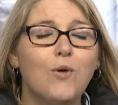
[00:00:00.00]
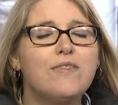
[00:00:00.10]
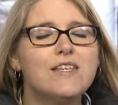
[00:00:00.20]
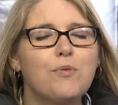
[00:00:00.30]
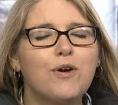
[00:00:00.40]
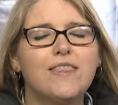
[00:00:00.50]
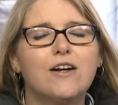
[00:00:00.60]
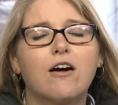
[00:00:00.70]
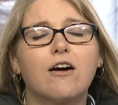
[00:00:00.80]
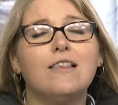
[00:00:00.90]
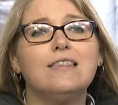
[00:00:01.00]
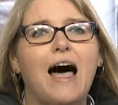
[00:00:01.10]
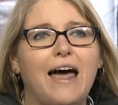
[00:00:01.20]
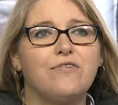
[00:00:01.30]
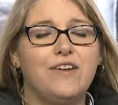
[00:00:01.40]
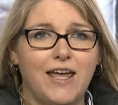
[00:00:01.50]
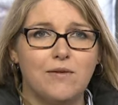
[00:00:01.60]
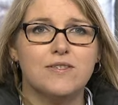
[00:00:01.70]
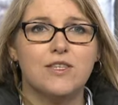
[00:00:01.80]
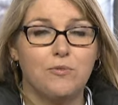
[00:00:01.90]
at this point, there are a lot of
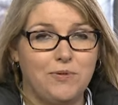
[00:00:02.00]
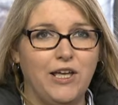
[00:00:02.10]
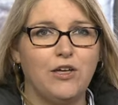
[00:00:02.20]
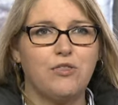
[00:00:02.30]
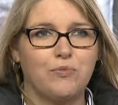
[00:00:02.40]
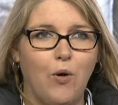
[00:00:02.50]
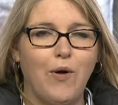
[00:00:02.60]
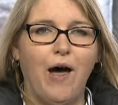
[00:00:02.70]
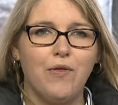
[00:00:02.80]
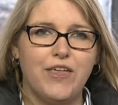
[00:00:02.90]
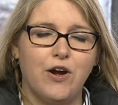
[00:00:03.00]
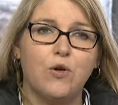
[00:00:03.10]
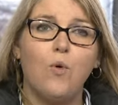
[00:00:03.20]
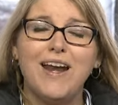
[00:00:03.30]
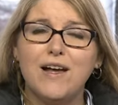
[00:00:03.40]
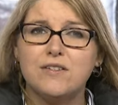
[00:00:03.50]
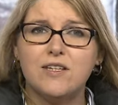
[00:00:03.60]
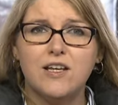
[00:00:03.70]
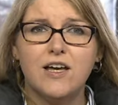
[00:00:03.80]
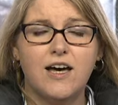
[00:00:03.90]
names that are being thrown out there. The White
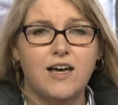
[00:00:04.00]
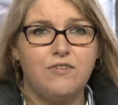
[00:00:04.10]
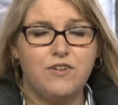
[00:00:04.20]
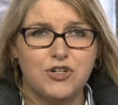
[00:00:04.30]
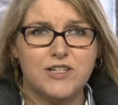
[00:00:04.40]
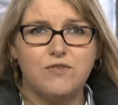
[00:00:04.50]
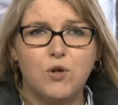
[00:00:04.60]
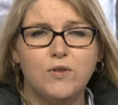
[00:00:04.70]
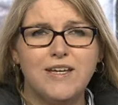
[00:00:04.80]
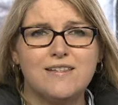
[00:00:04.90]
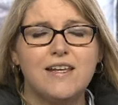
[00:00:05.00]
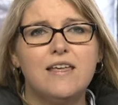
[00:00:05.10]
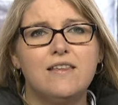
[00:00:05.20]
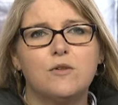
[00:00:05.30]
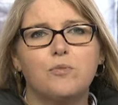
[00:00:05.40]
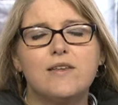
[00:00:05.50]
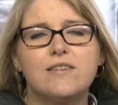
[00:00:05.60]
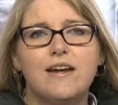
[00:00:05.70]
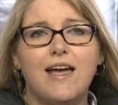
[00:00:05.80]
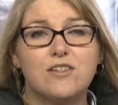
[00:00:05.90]
House uh, officials have told us that the
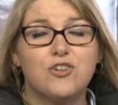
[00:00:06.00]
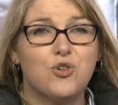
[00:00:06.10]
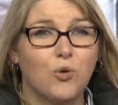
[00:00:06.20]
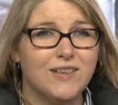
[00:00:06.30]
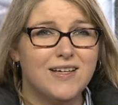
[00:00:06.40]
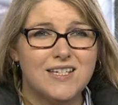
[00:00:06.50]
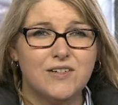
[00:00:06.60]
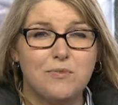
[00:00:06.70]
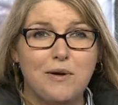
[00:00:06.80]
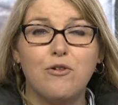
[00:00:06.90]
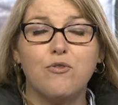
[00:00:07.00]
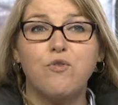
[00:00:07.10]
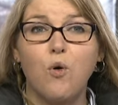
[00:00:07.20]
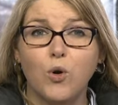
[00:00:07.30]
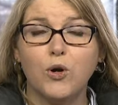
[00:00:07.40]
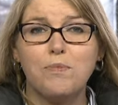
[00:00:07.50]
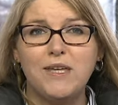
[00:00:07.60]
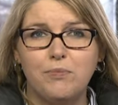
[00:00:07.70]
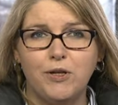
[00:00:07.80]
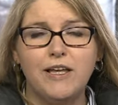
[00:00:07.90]
president has a short list of about four
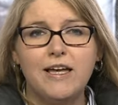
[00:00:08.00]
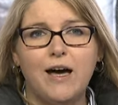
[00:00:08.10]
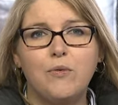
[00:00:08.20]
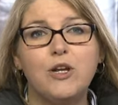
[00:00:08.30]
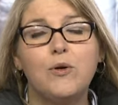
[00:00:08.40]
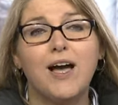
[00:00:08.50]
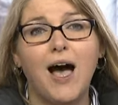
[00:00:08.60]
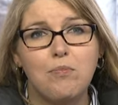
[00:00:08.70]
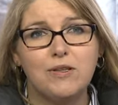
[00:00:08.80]
people. Uh, we know a couple